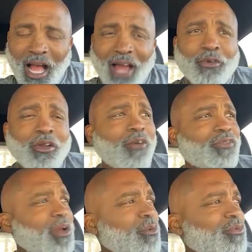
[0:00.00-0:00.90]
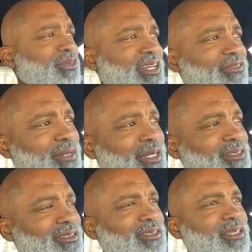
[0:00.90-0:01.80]
I don't know if they were relieved,
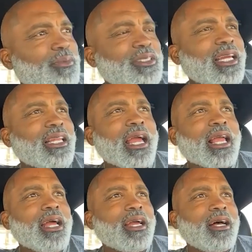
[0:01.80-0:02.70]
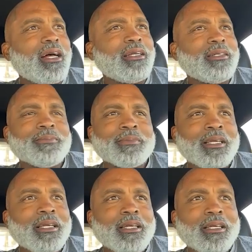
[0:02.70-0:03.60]
man. You know what I'm saying? Like I uh
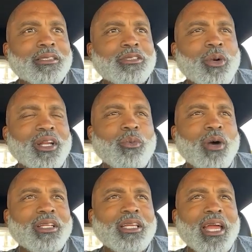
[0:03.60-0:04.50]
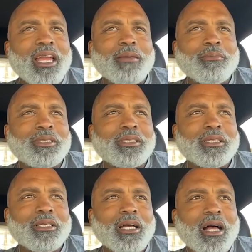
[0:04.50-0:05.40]
21 games
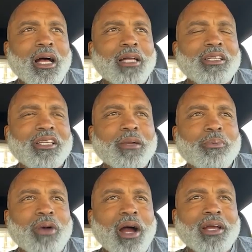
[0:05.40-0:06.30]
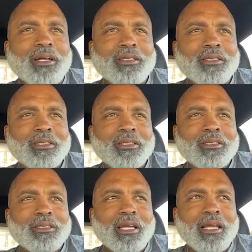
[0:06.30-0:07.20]
uh, the year prior,
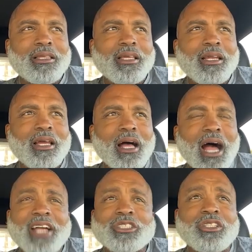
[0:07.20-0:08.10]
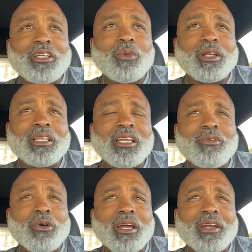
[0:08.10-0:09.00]
and then uh, I actually didn't want to
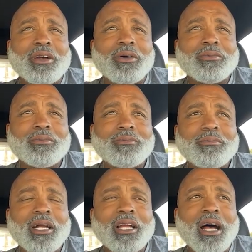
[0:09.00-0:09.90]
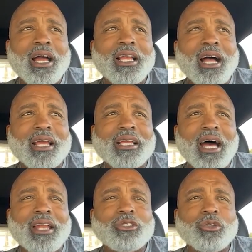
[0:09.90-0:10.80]
leave Orlando, but uh, I I
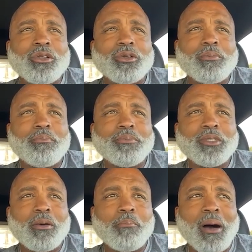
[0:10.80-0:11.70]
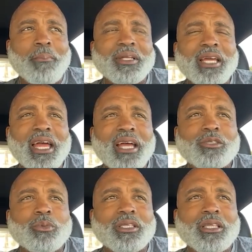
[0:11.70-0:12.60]
got into a little you know bumping the
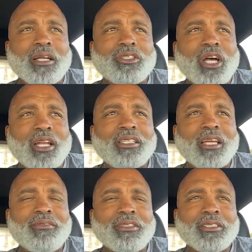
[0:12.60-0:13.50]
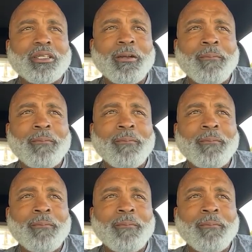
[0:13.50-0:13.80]
heads with uh, Johnny Davis.